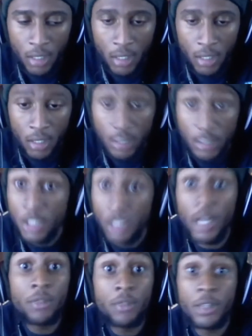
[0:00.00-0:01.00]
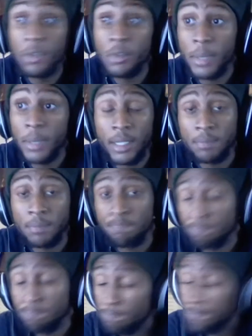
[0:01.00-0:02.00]
The shit ain't for everybody.
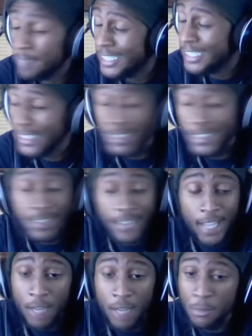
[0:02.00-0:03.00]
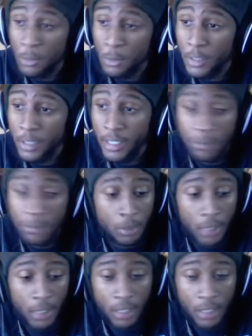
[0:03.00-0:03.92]
It is not for everybody.